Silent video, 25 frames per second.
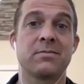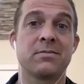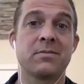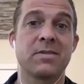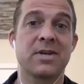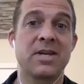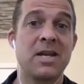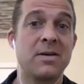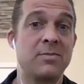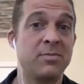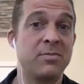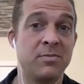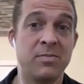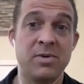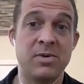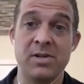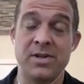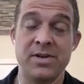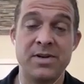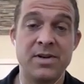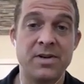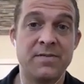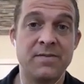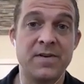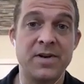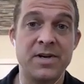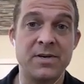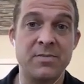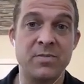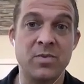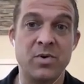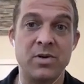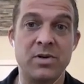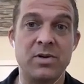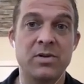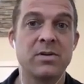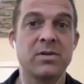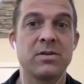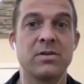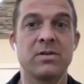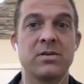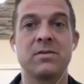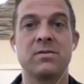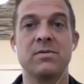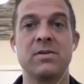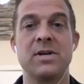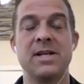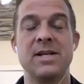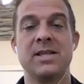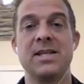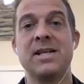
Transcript: capable enough anymore, right?